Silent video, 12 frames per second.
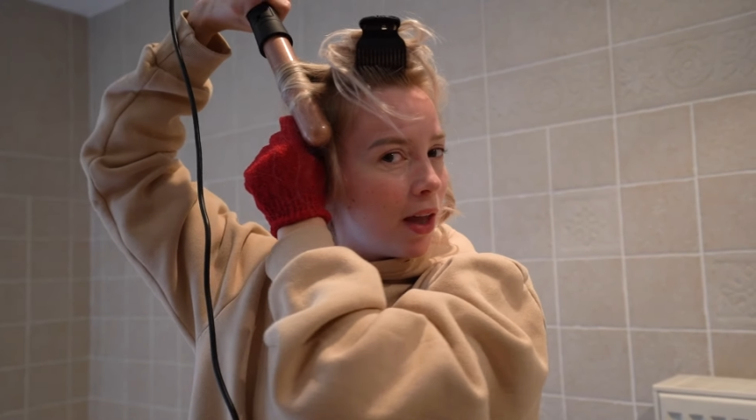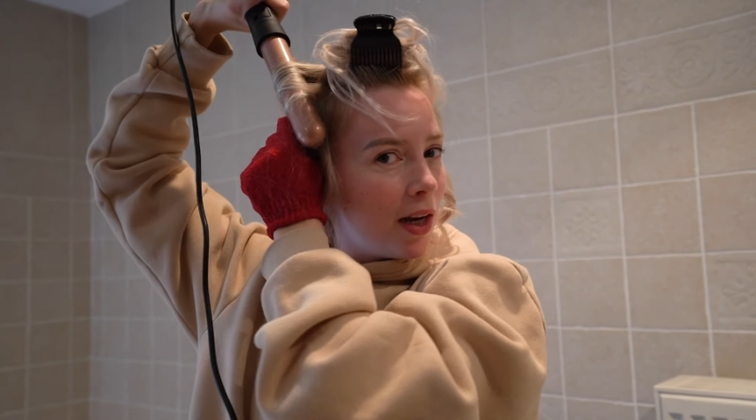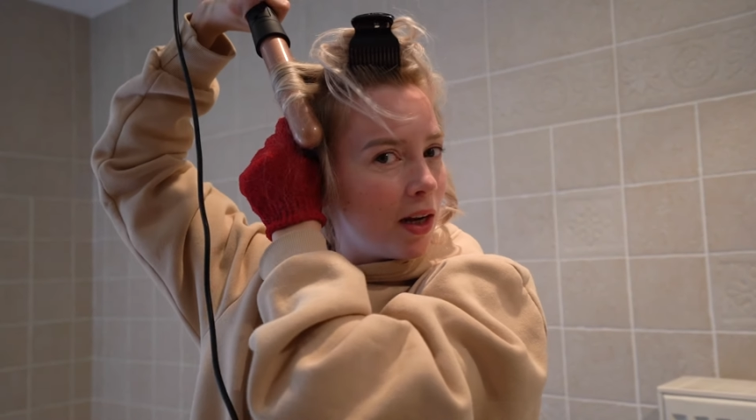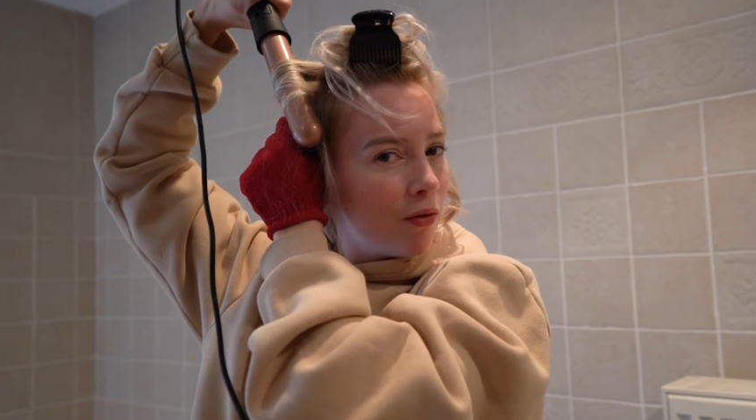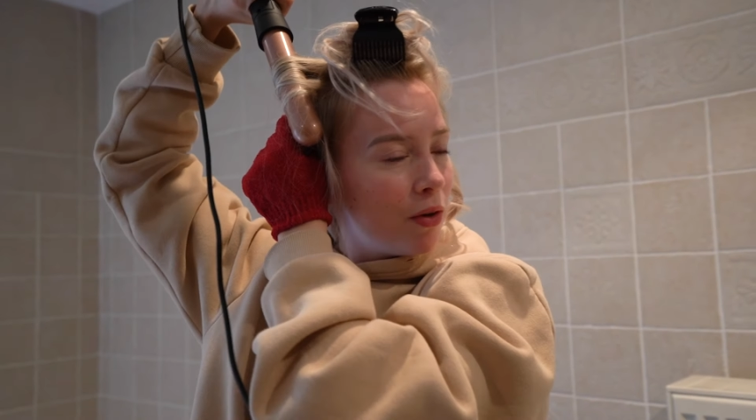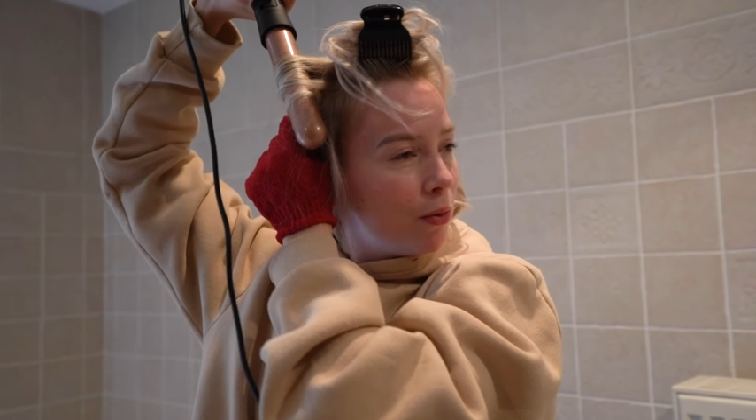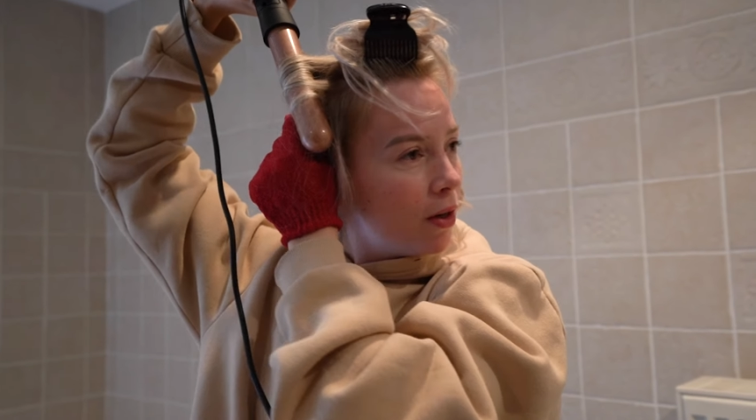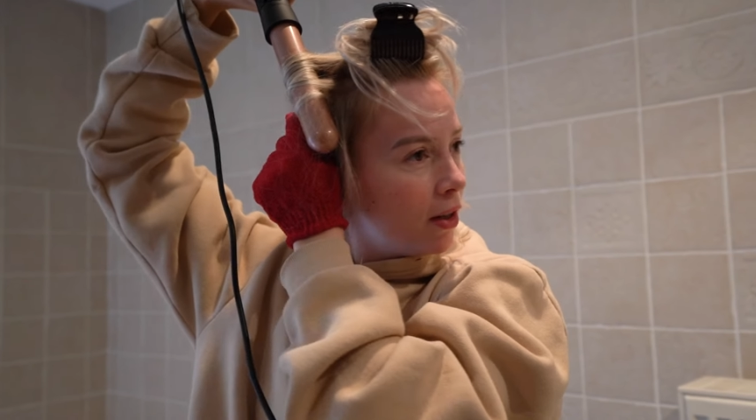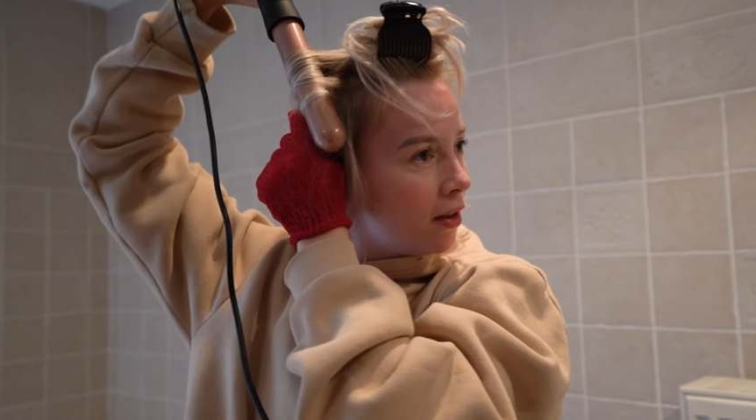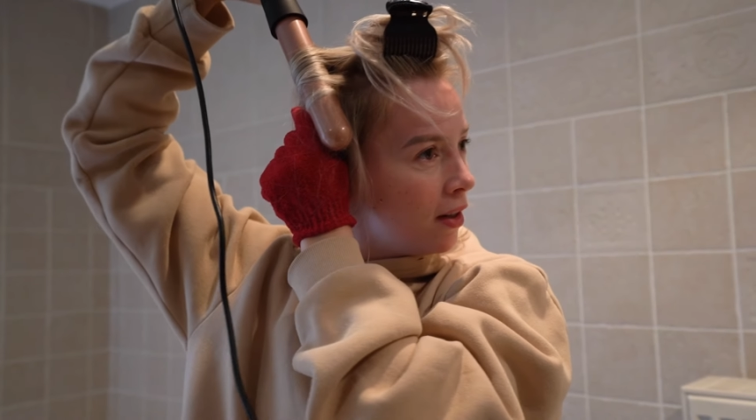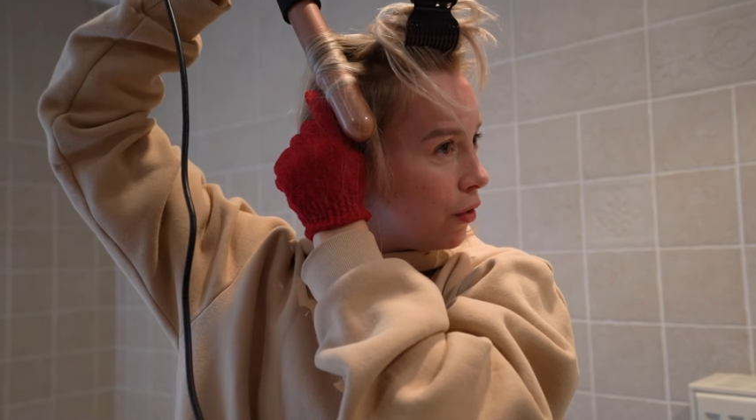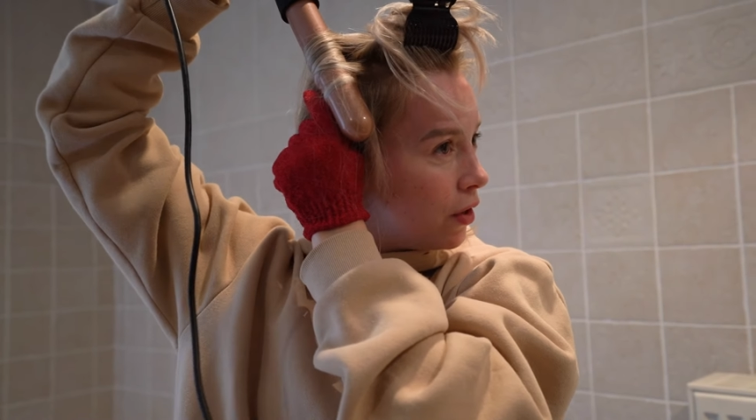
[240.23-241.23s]
thank
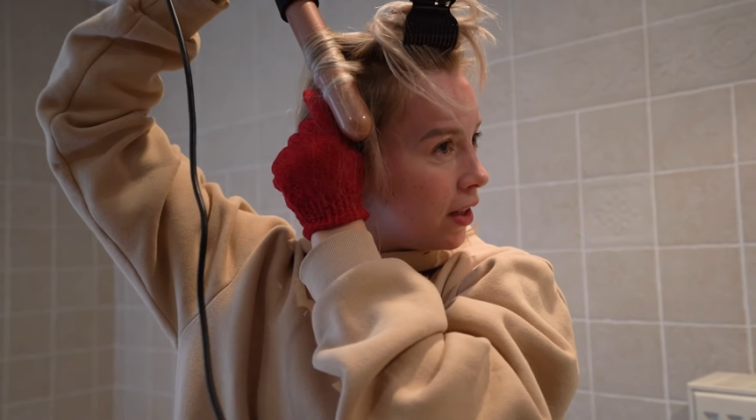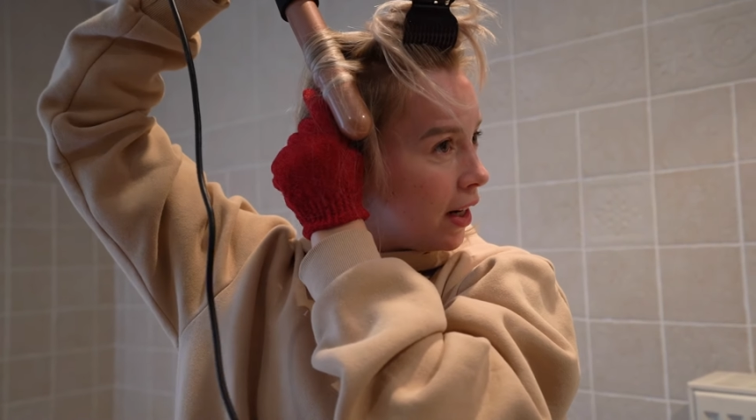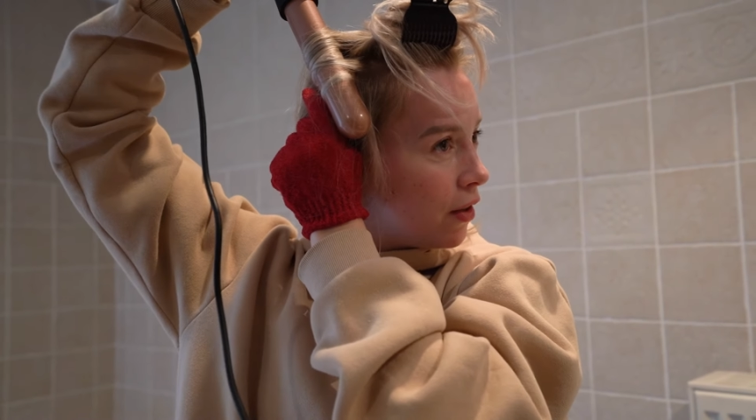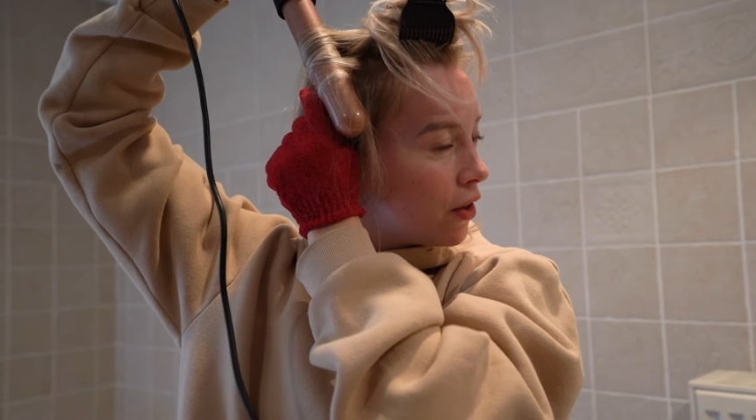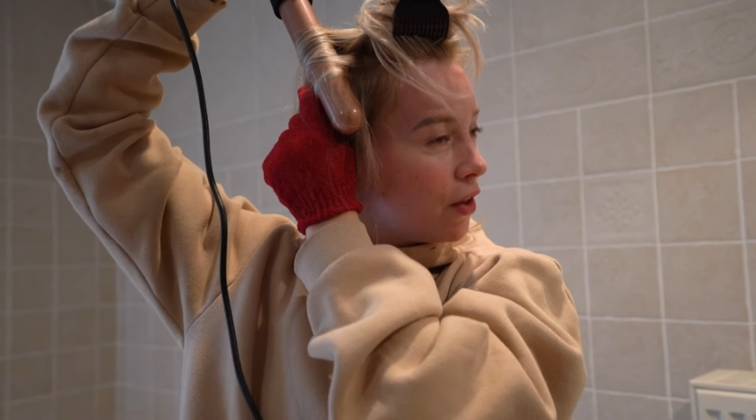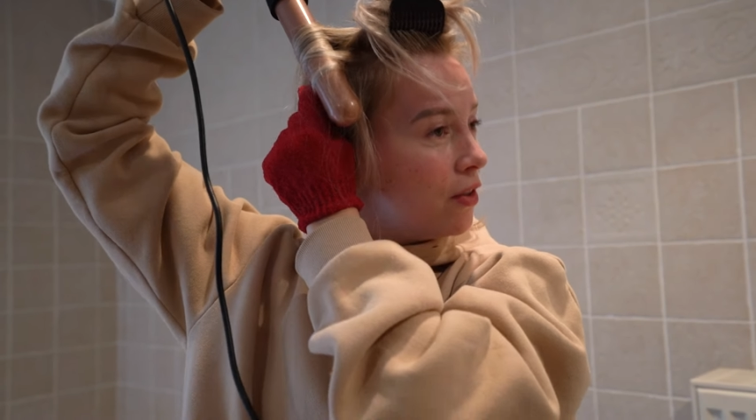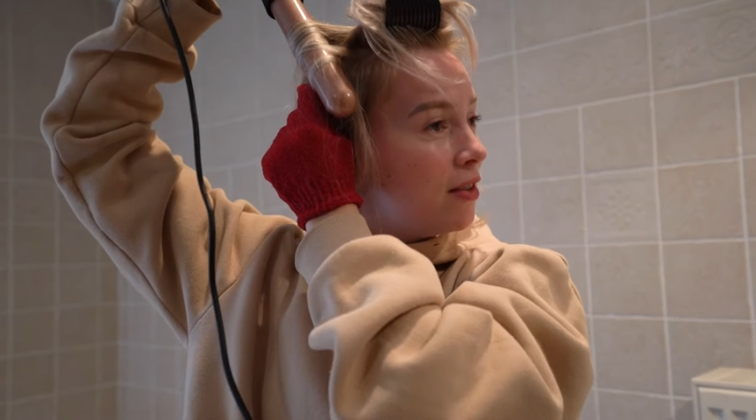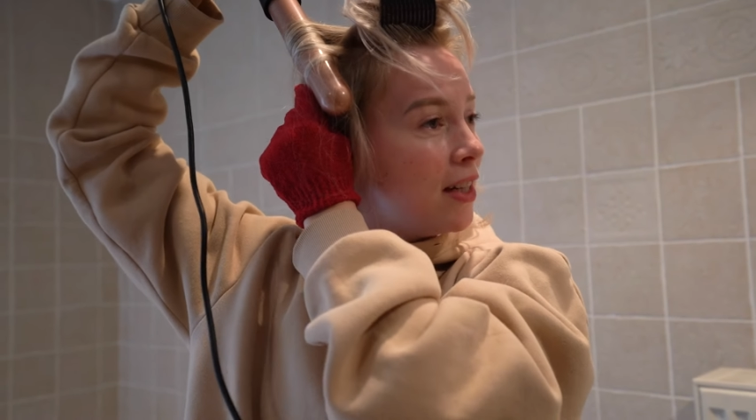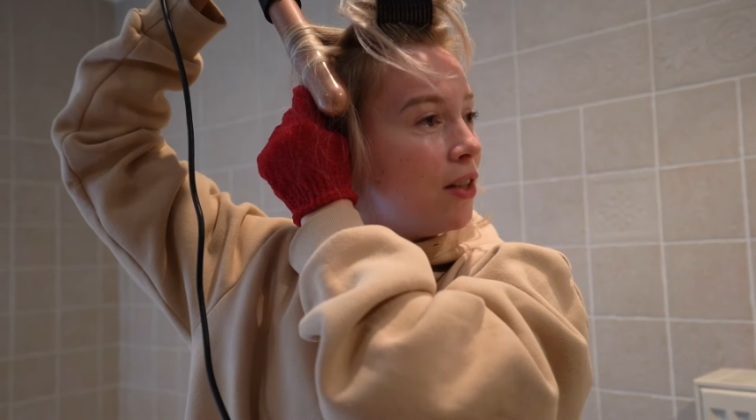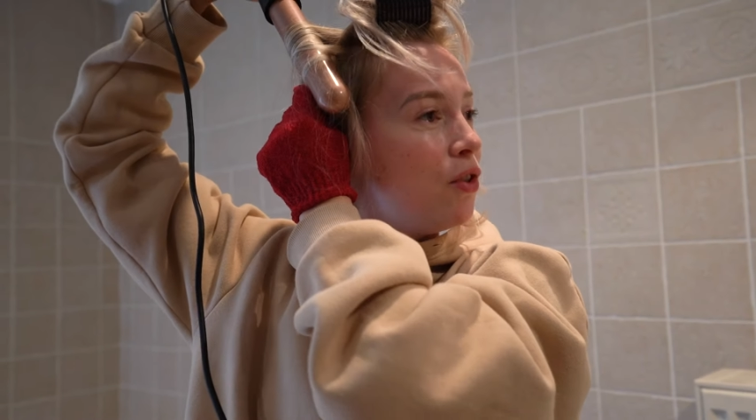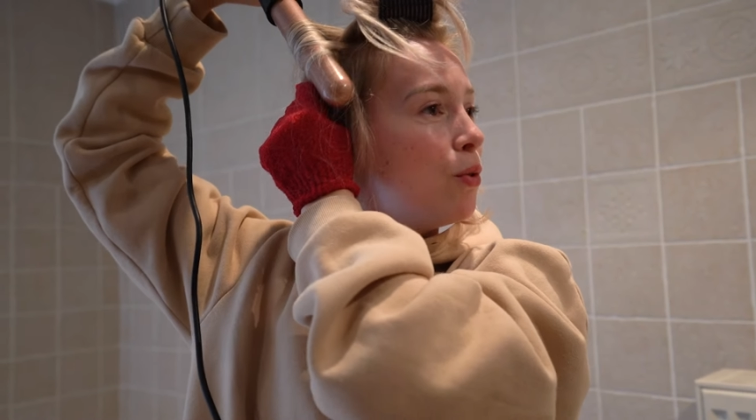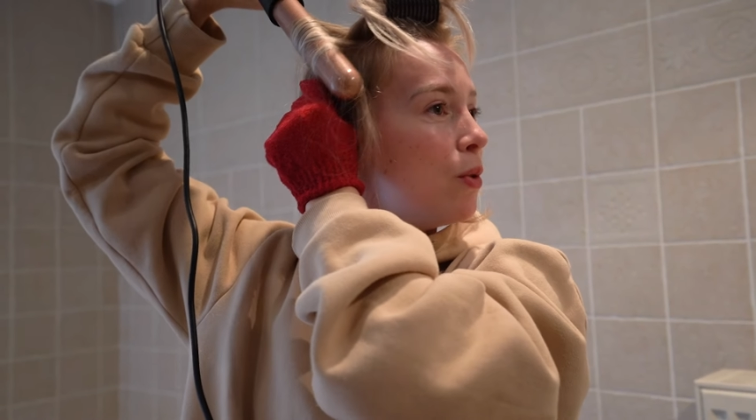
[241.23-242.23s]
everyone for their
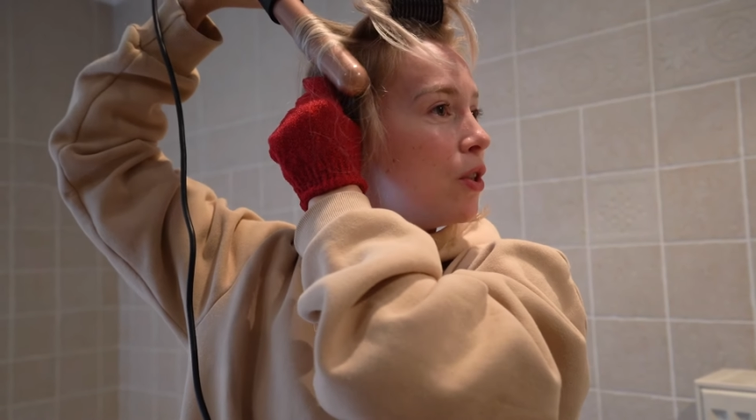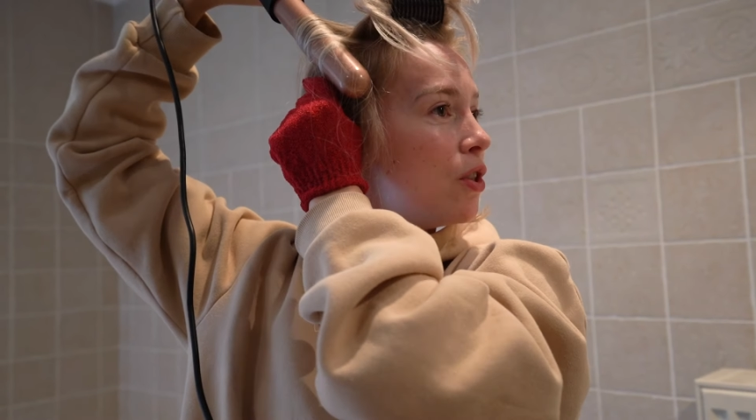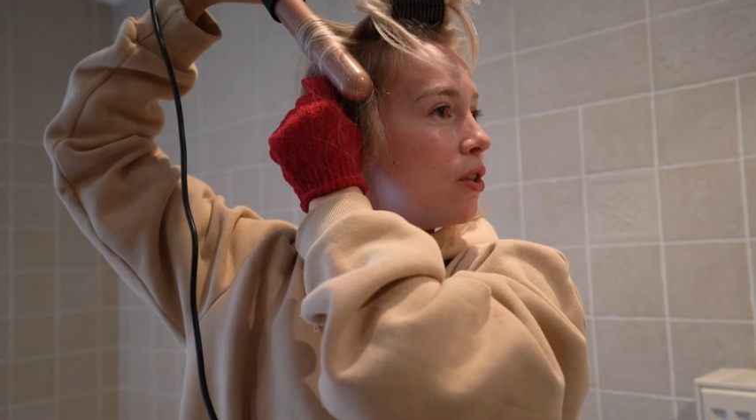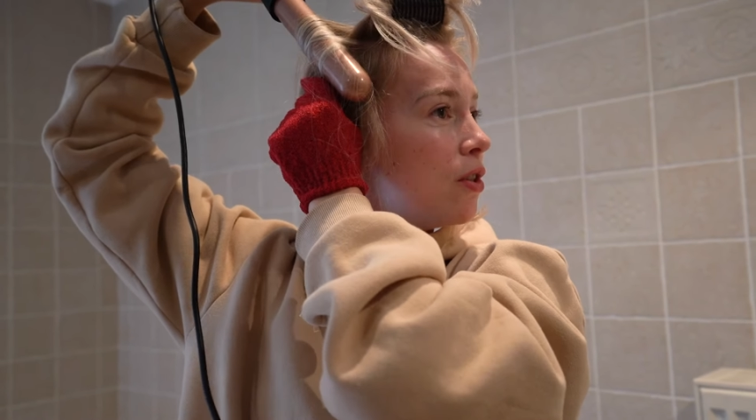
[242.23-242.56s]
continuous